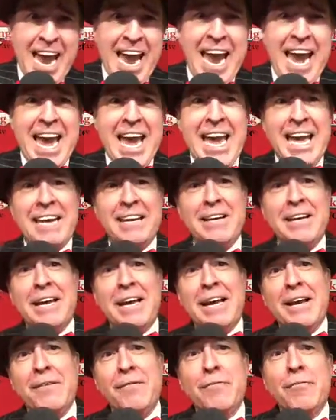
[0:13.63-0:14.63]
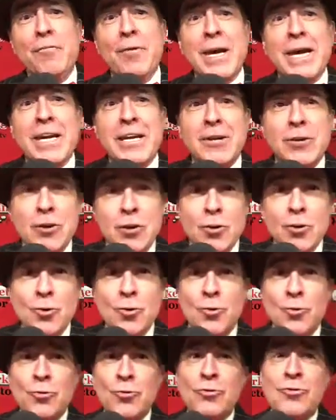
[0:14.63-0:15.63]
And if we
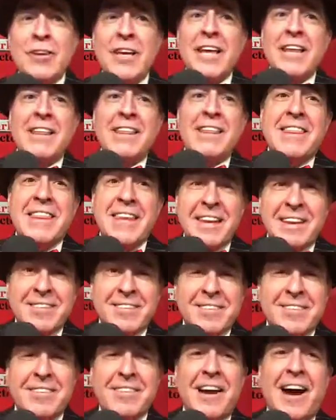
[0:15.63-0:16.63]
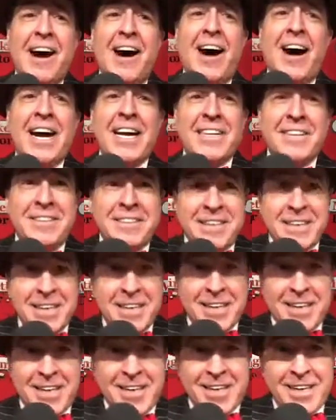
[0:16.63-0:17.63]
use this
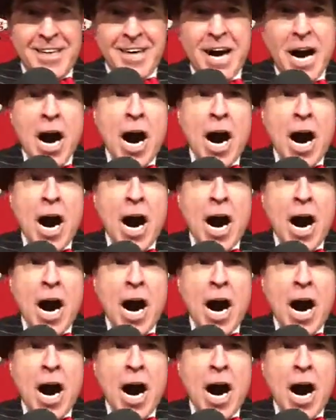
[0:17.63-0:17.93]
idea